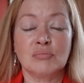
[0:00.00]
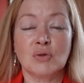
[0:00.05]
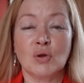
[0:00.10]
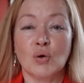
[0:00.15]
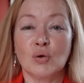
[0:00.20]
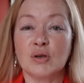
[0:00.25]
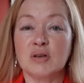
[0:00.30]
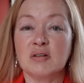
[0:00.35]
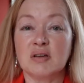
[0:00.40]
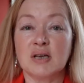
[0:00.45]

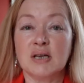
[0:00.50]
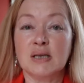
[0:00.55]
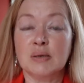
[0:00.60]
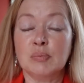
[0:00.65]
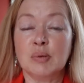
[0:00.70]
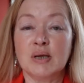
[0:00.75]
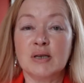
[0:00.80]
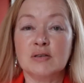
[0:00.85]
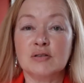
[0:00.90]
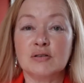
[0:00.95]
a daily
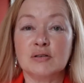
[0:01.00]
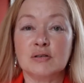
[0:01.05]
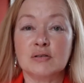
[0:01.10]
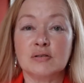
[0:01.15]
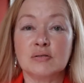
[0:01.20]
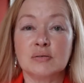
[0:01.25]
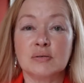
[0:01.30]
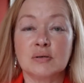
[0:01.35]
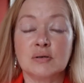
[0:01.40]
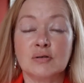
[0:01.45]

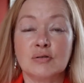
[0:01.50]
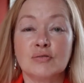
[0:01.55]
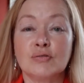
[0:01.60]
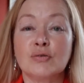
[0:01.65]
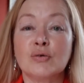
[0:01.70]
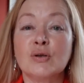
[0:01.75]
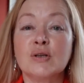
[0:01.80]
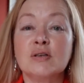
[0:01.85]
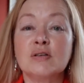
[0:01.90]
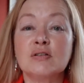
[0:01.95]
basis. For
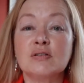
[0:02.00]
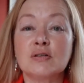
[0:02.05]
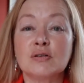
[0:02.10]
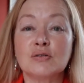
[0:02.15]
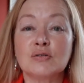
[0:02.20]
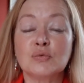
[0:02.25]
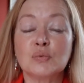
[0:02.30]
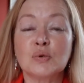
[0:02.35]
instance,